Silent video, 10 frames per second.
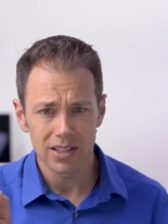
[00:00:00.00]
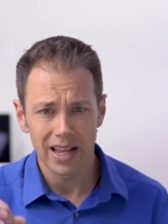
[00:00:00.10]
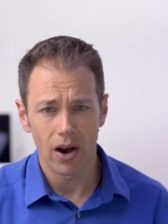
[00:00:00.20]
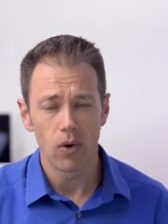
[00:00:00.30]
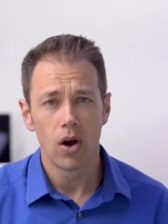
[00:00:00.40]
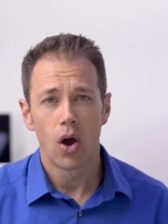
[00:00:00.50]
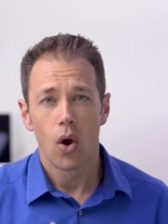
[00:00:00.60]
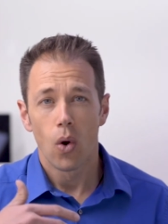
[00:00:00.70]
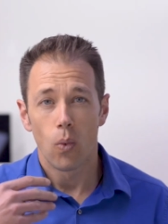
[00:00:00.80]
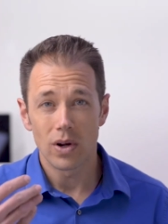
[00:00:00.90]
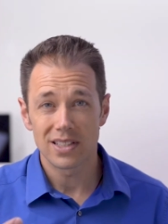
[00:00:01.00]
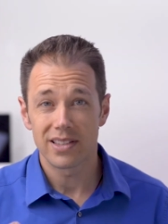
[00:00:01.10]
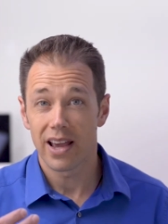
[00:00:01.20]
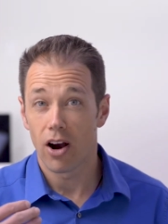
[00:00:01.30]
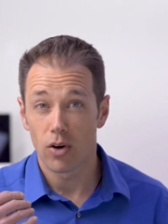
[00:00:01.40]
Now, once
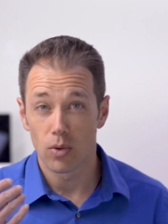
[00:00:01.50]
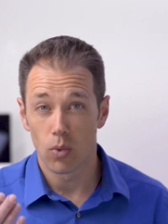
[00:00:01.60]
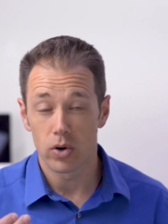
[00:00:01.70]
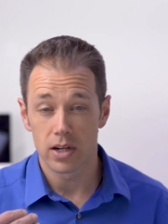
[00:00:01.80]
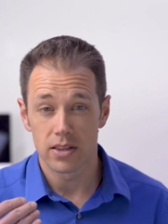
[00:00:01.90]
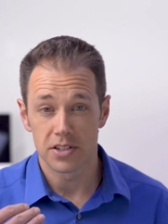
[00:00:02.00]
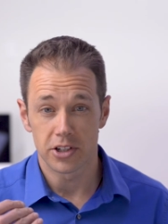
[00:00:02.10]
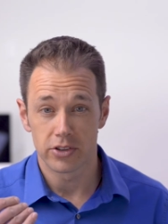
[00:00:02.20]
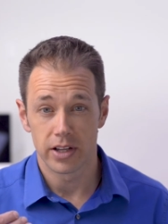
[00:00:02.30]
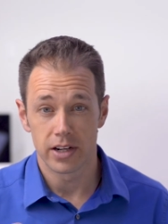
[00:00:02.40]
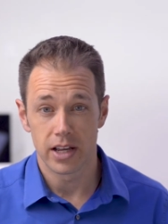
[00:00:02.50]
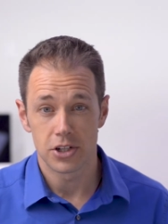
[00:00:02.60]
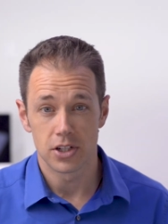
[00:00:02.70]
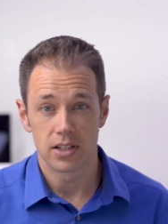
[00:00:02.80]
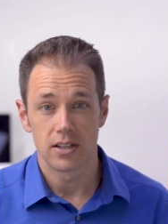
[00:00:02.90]
they are awarded this
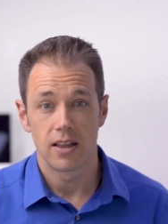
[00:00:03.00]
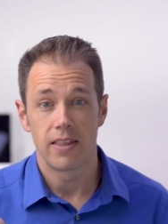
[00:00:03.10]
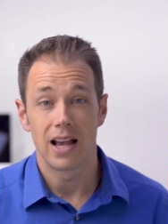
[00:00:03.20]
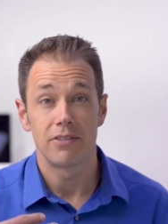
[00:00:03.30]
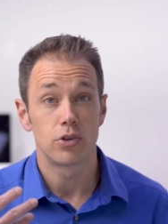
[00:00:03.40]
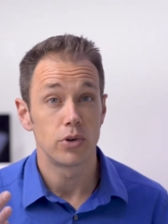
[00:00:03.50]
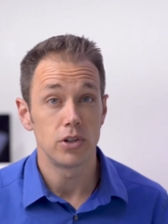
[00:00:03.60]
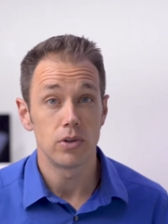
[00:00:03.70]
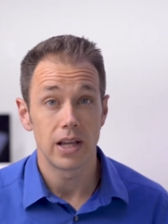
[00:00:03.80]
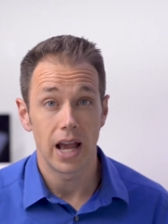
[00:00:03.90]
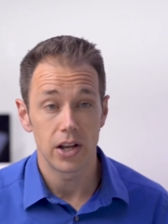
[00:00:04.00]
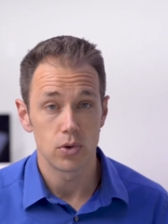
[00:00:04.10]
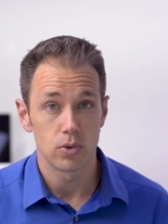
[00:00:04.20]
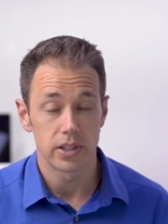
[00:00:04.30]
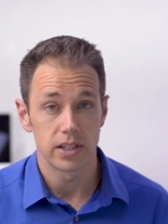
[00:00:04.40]
accreditation, they have to renew it
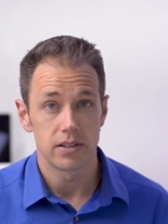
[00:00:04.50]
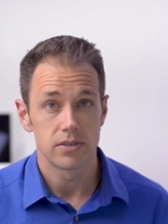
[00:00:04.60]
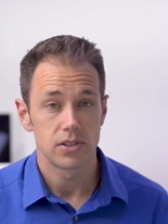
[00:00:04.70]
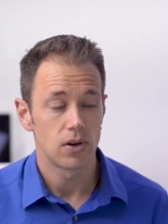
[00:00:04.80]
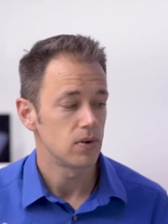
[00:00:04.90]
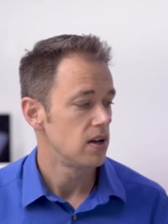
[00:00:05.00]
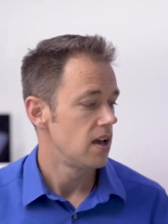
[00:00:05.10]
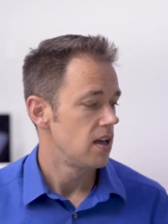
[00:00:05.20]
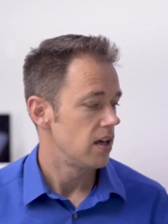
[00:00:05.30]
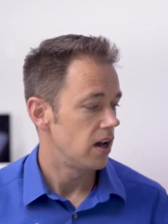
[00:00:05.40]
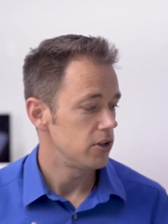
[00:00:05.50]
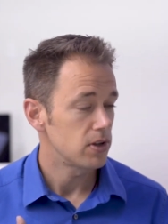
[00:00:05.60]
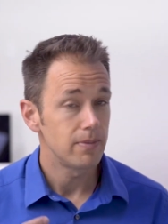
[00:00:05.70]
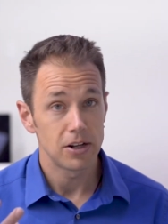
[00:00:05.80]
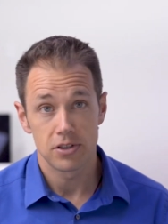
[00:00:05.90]
annually. So you
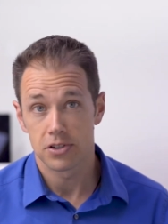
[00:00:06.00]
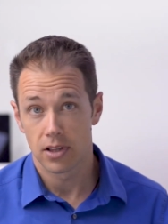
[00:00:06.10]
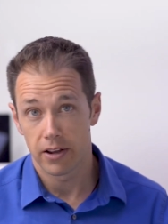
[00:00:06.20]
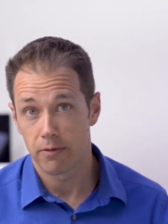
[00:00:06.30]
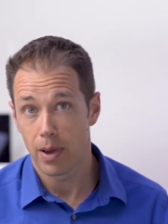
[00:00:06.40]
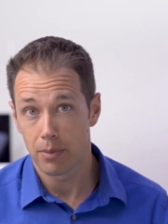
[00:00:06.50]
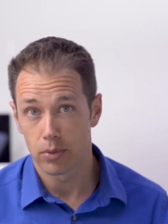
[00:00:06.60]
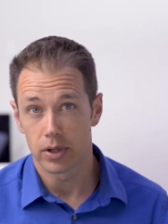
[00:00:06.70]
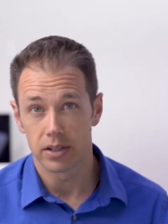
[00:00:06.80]
can imagine there's a lot of paperwork